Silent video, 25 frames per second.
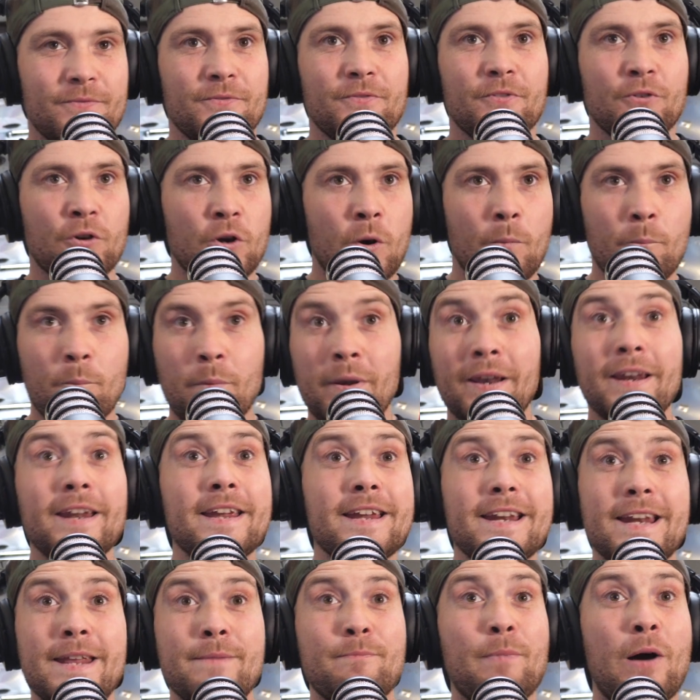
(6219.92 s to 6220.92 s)

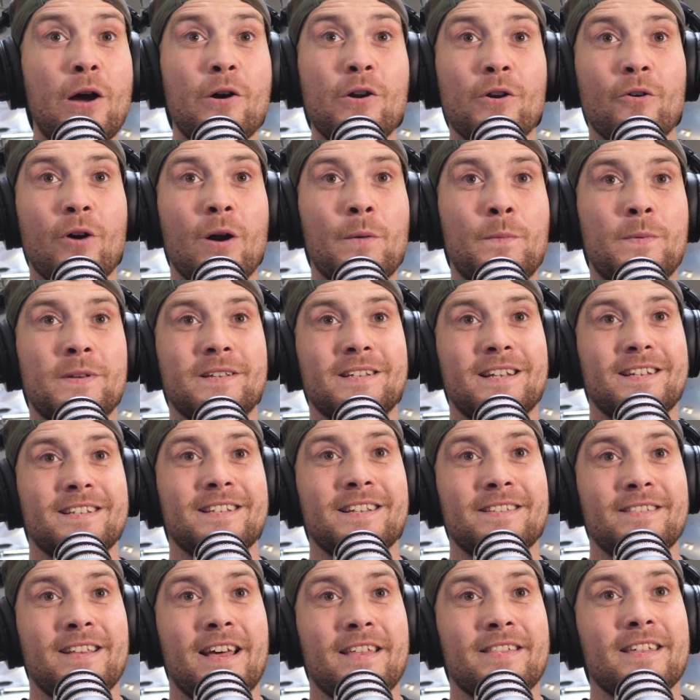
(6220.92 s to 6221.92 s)
Completely polar opposites
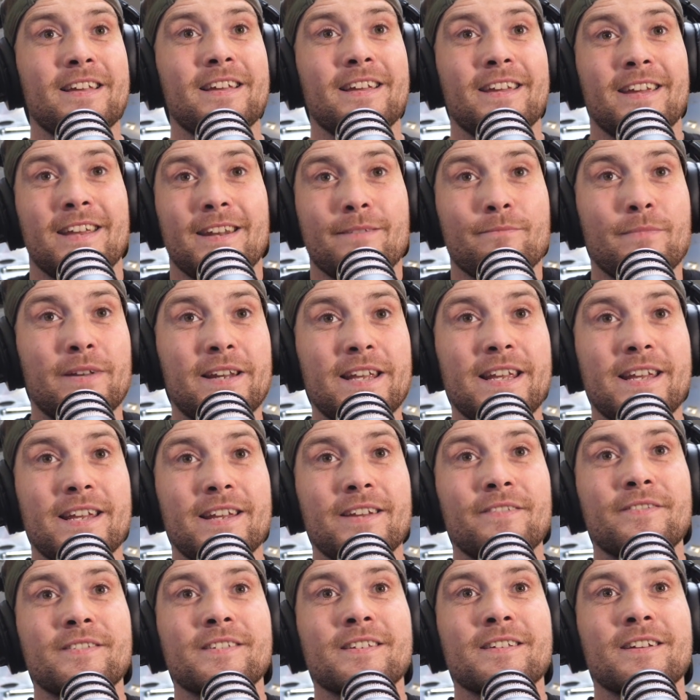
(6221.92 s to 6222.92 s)
in their thinking and
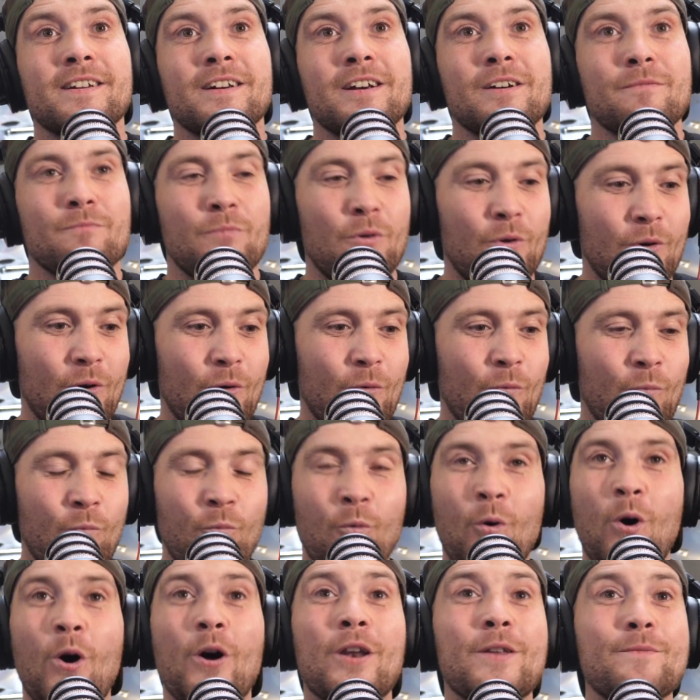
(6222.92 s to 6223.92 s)
beliefs, but
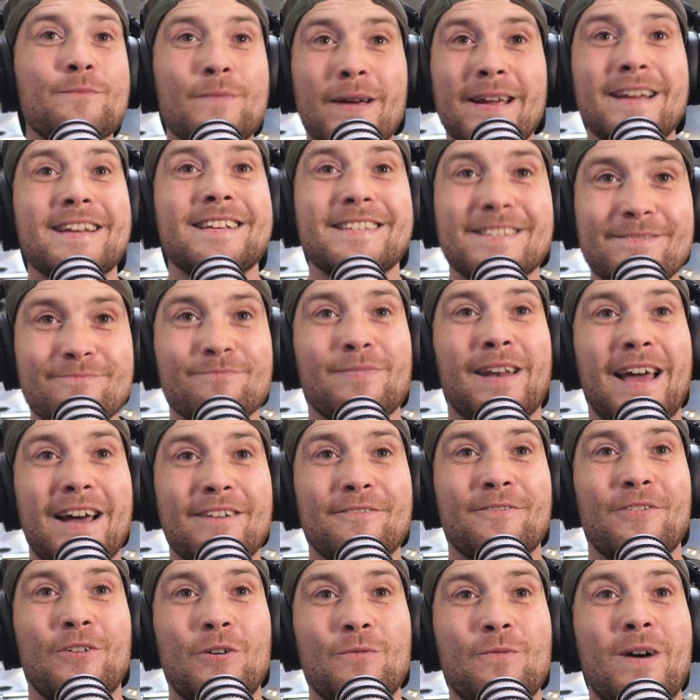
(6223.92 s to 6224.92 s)
what an amazing
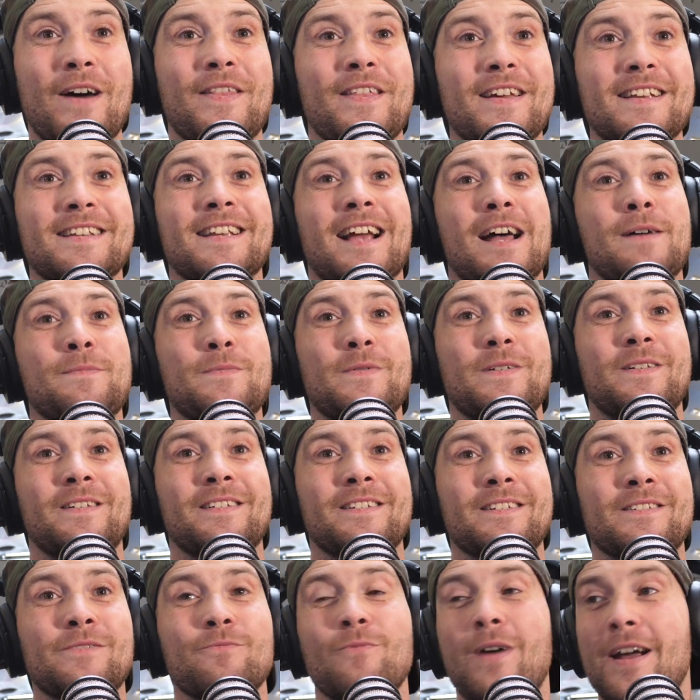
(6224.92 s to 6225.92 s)
platform where this
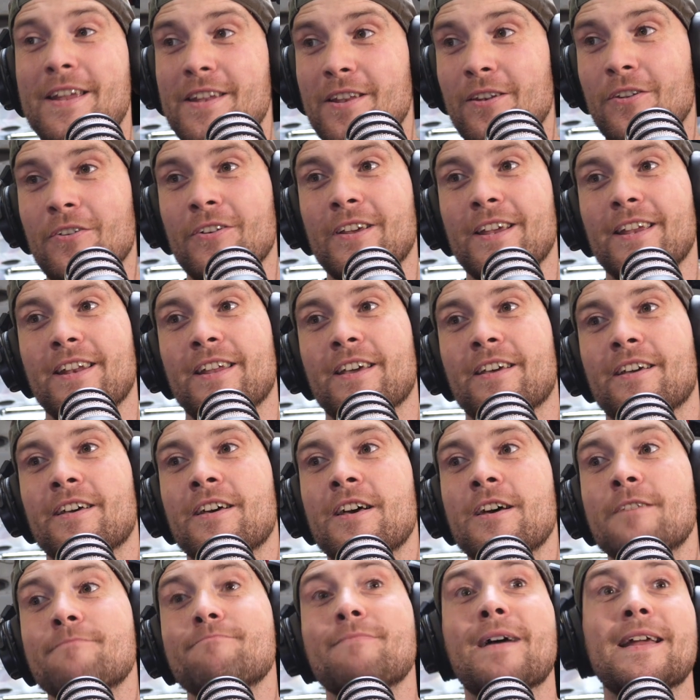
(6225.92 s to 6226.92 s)
happens, where you're looking at
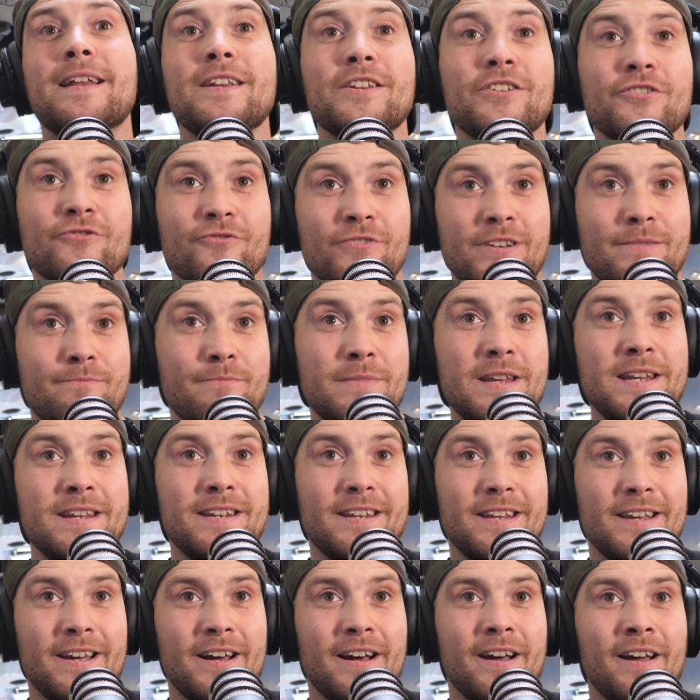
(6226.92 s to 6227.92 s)
mainstream
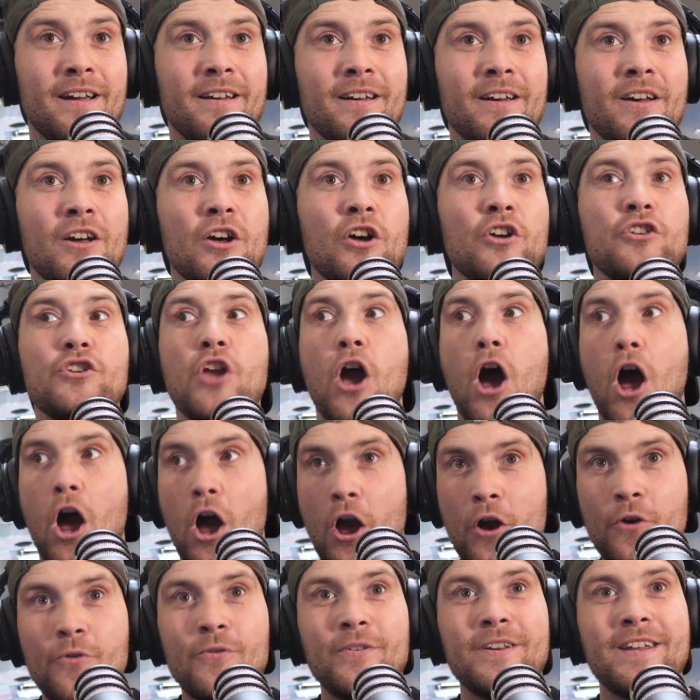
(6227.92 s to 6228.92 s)
media, you're
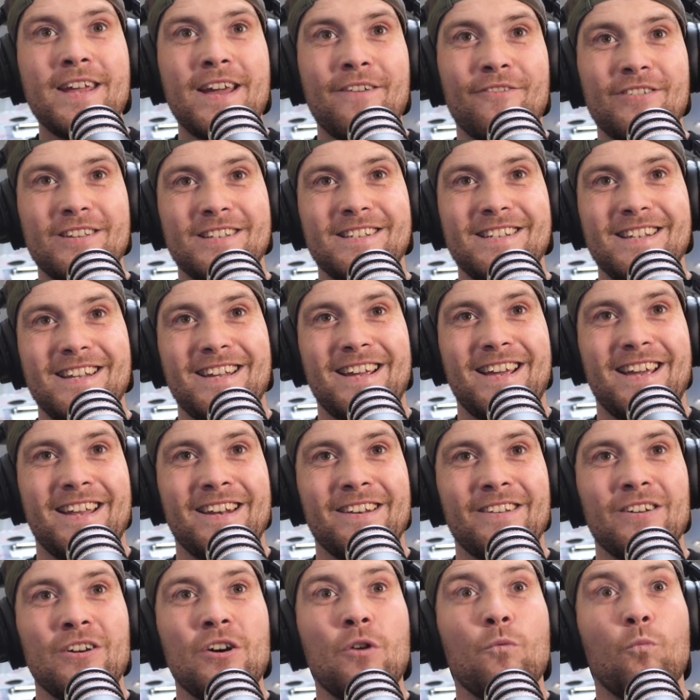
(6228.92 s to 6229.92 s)
only ever
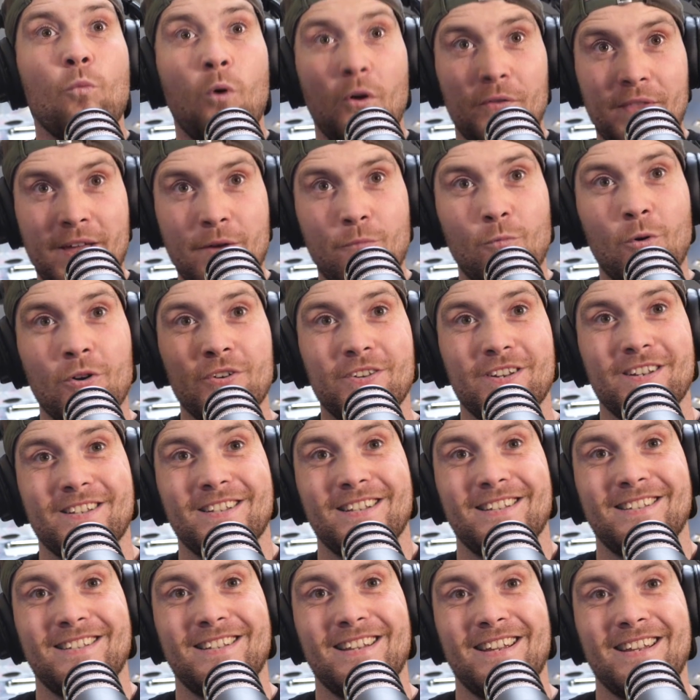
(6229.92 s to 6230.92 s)
seeing what they want you
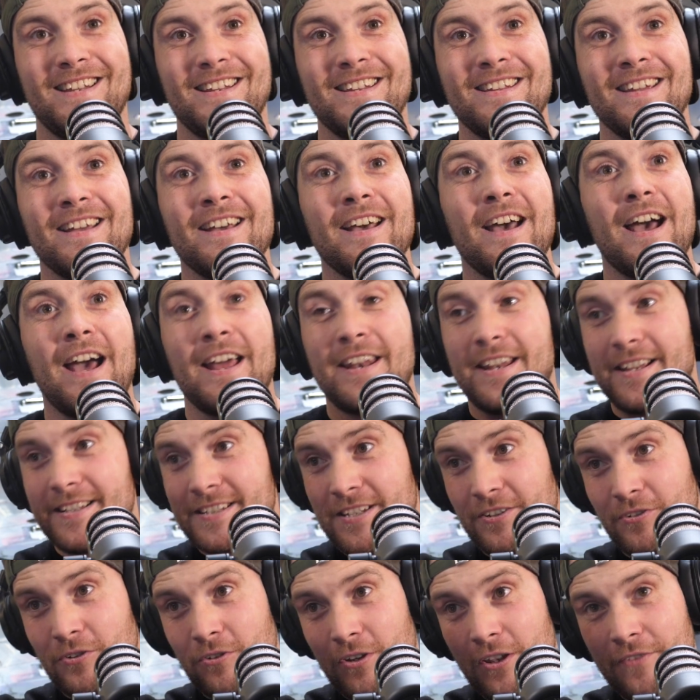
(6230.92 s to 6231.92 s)
to see, and it's
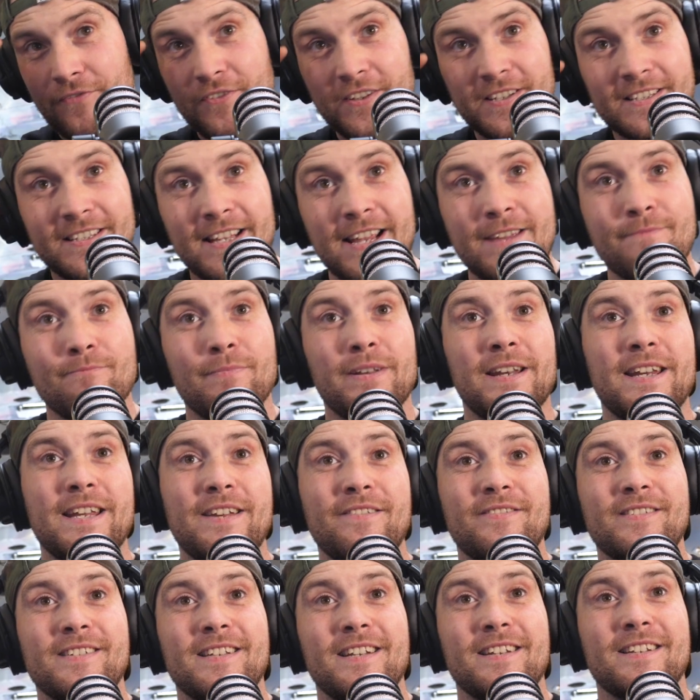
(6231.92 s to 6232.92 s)
all of the same
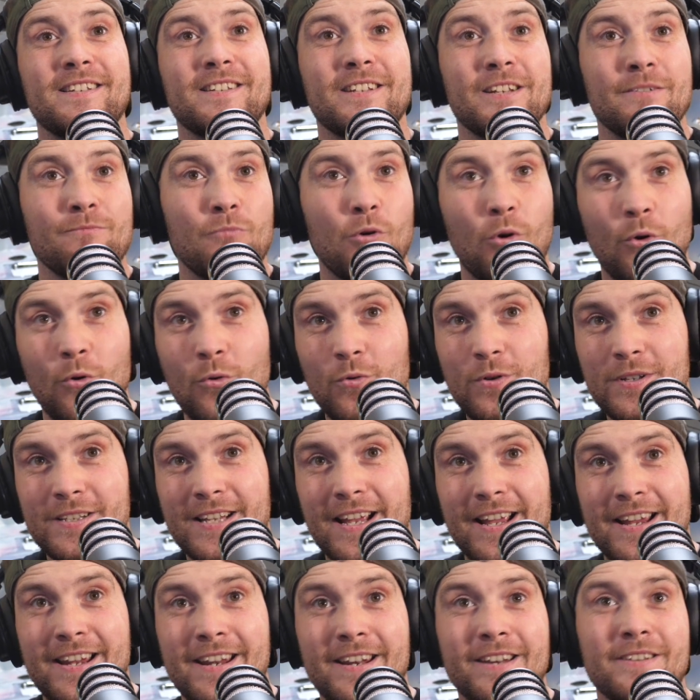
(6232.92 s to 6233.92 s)
belief system, all
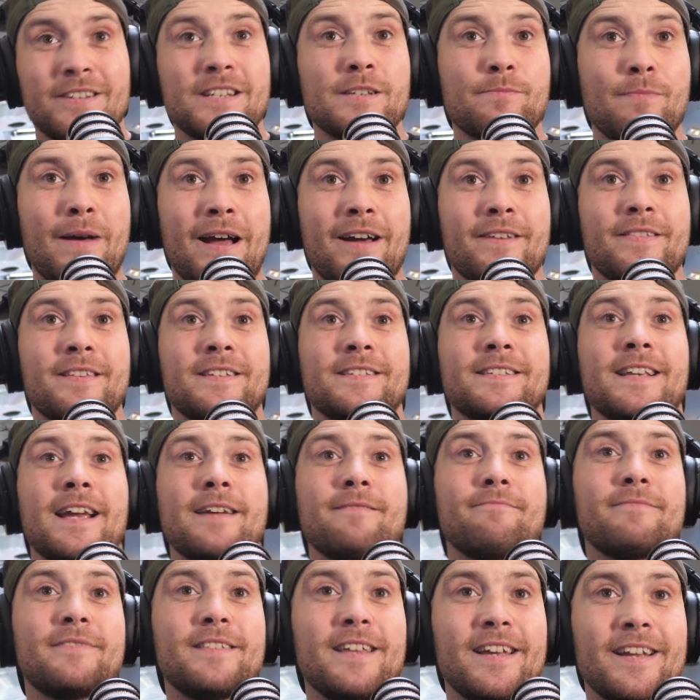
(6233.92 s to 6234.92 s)
saying and spouting the
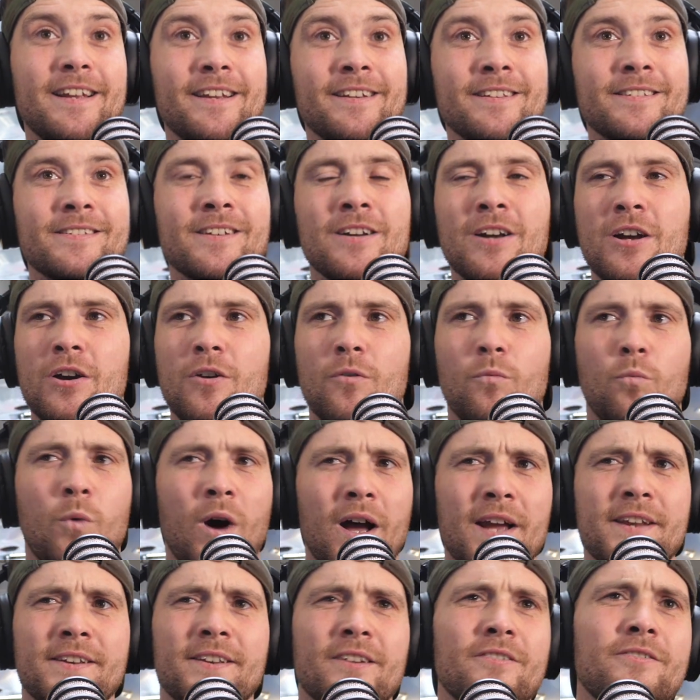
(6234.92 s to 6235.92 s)
same things.
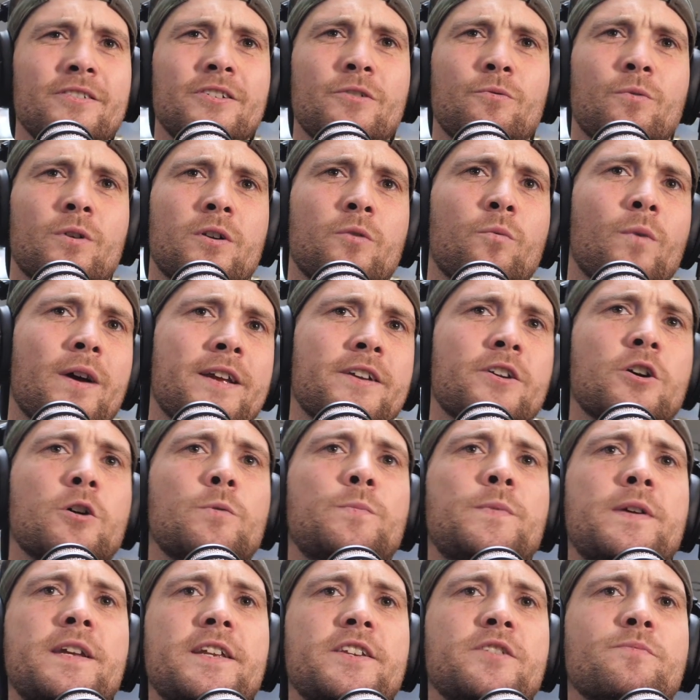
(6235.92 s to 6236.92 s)
Why don't you want to wake
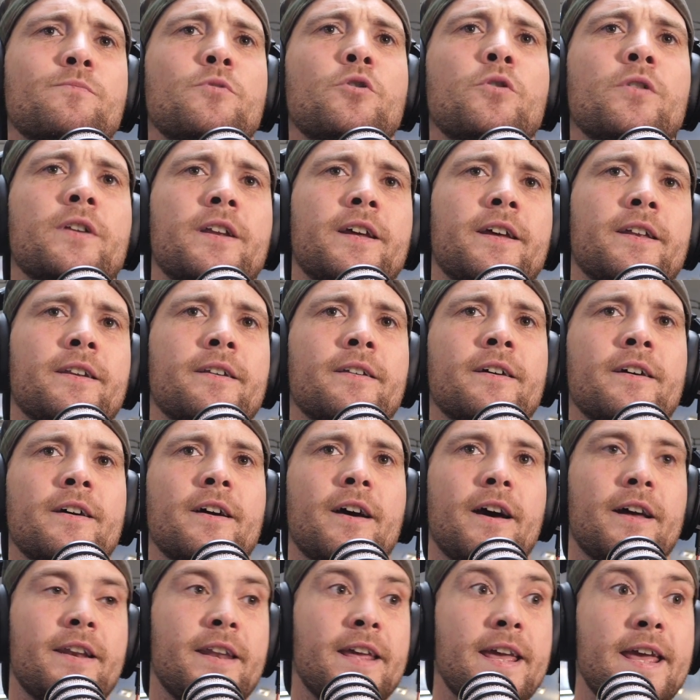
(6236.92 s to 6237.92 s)
up each morning
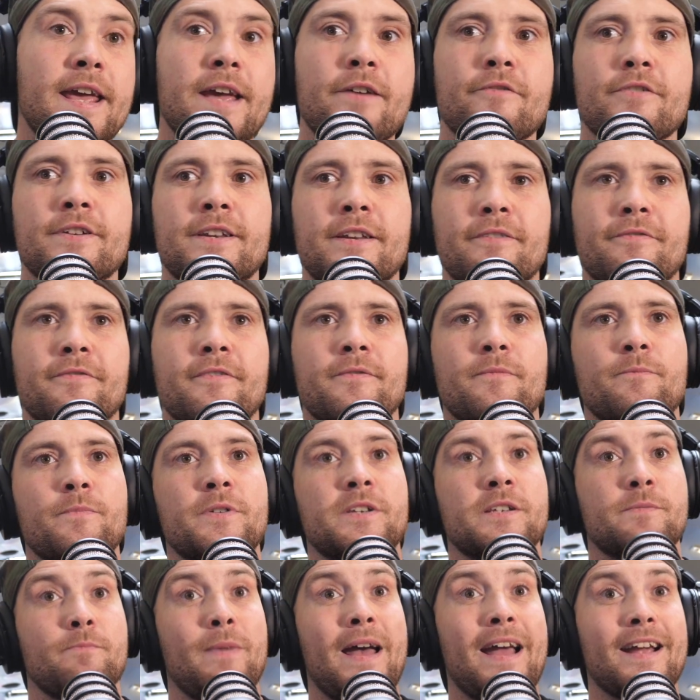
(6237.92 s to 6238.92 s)
and hear a different
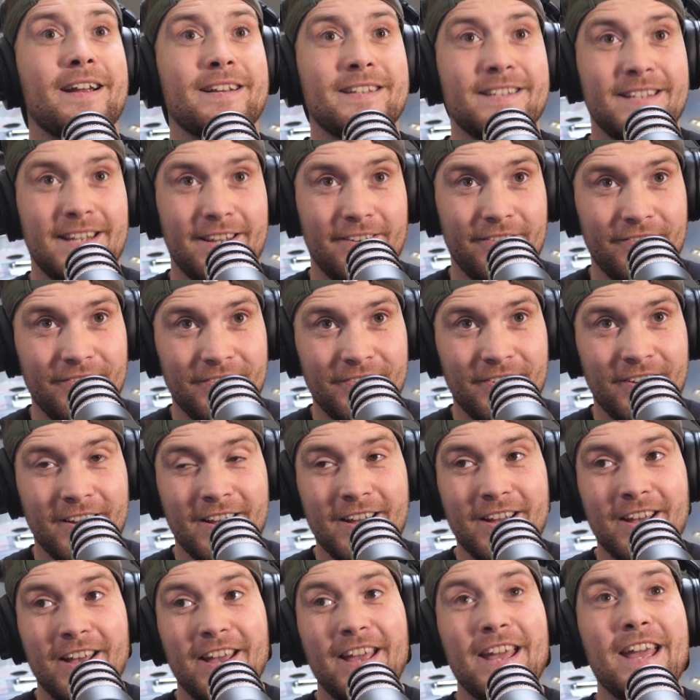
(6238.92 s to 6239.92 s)
perspective,
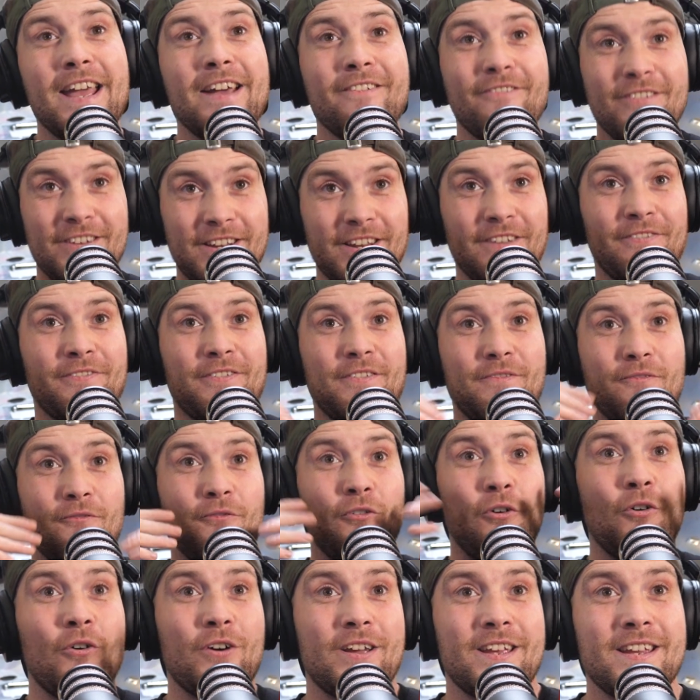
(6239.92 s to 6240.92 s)
hear a different
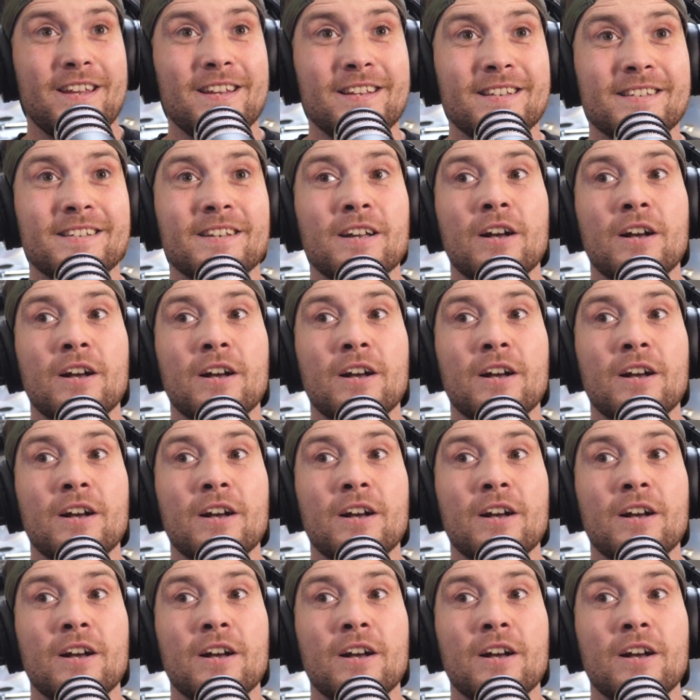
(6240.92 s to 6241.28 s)
voice